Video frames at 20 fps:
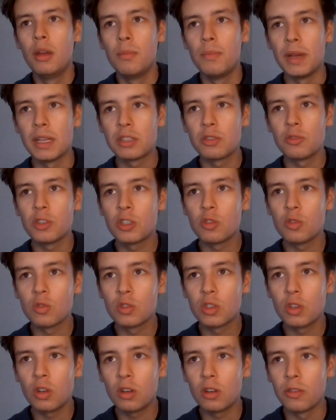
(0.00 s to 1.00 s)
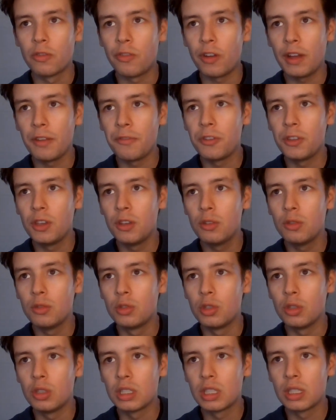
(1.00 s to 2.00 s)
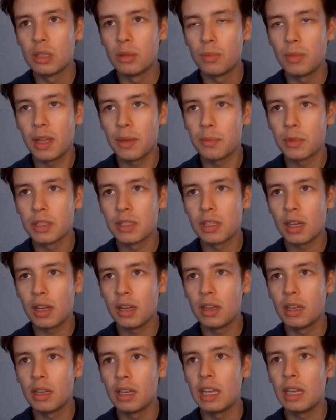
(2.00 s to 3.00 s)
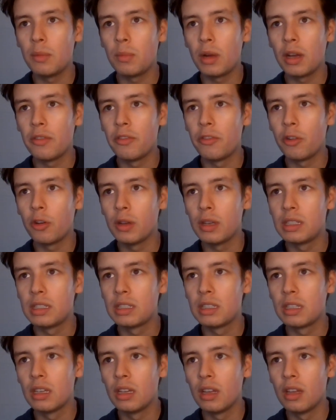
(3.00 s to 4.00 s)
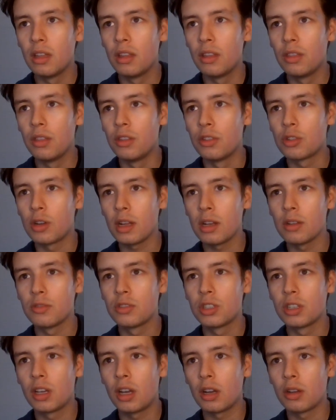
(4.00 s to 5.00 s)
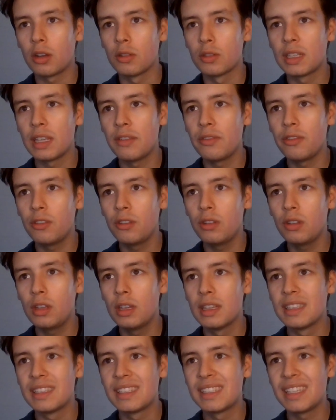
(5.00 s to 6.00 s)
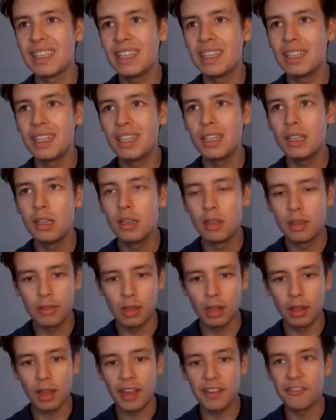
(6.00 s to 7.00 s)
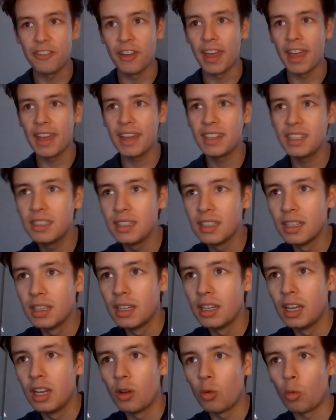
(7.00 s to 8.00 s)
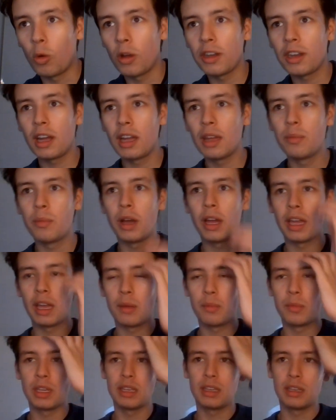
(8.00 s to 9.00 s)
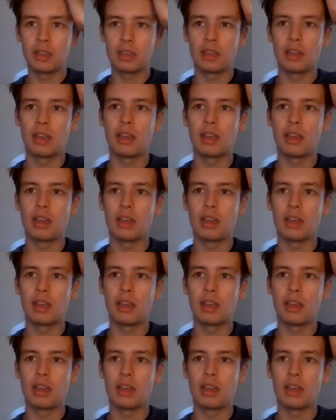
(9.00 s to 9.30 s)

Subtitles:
Best Original Song, Fight For You, Judas and the Black Messiah, Hear My Voice, The Trial of Chicago 7, Scene, The Life Ahead, One Night in Miami